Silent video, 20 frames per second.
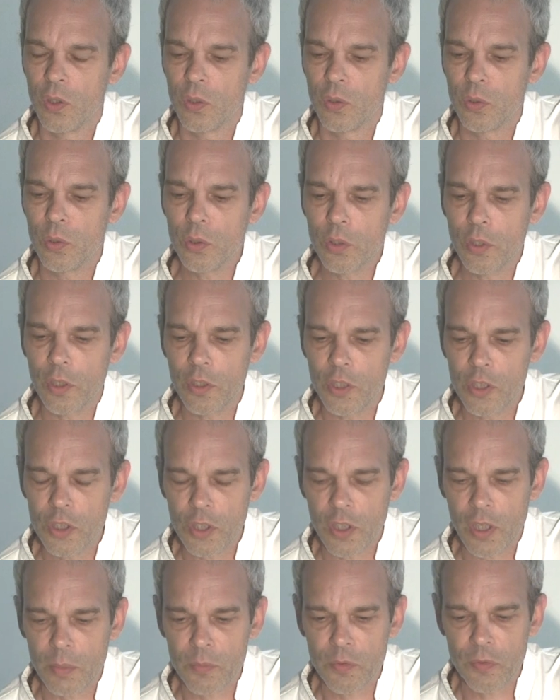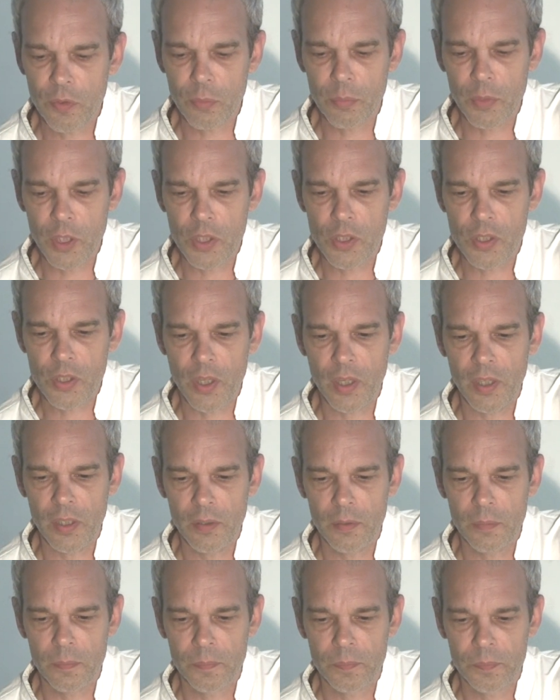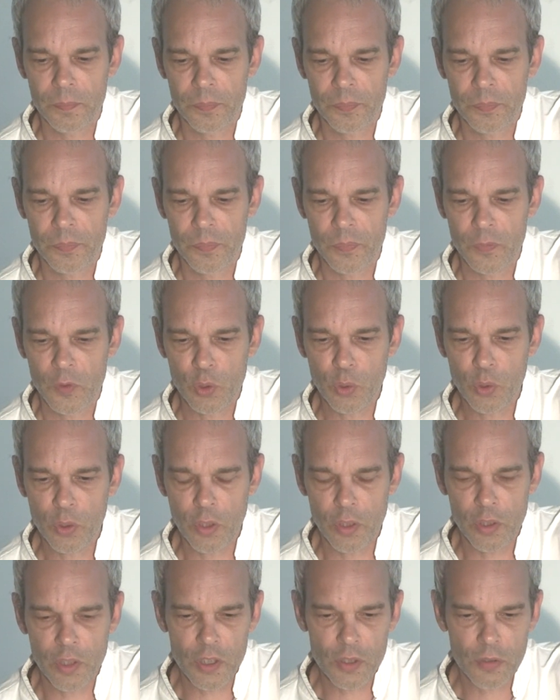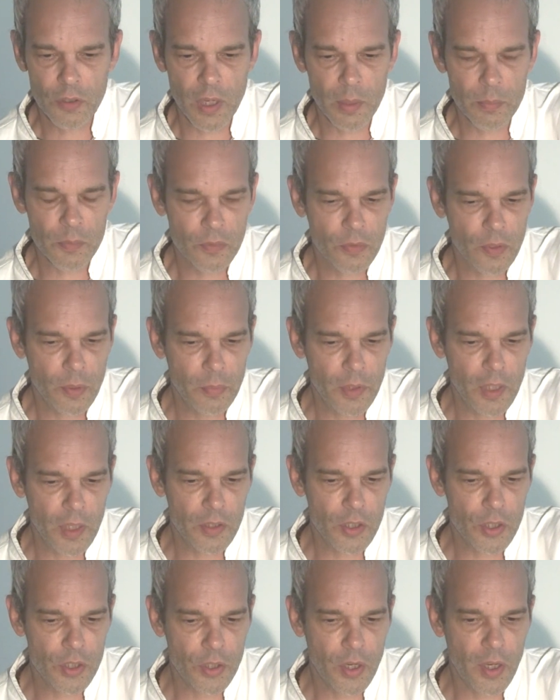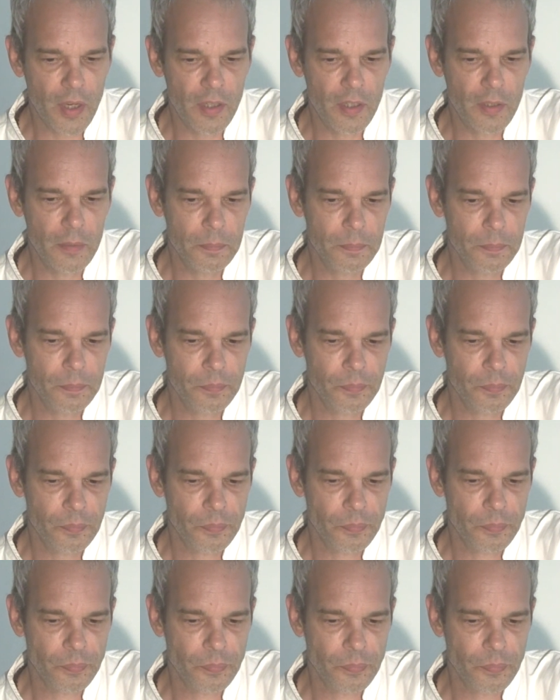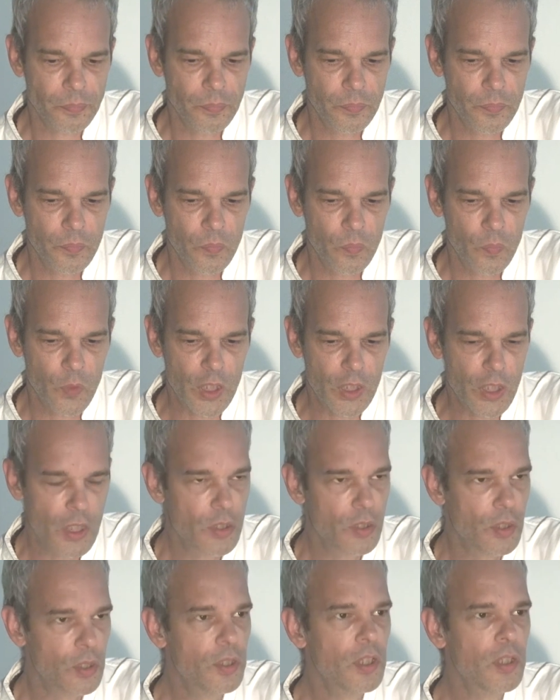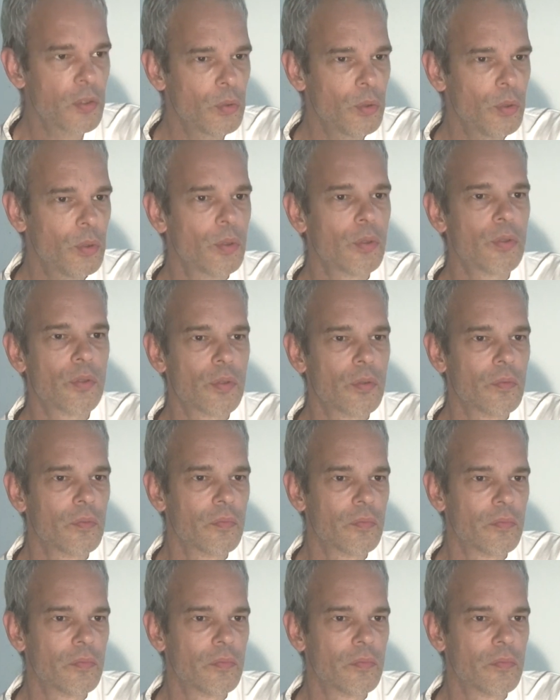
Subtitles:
True courage comes from inside. True courage comes from the understanding that there's nothing to lose.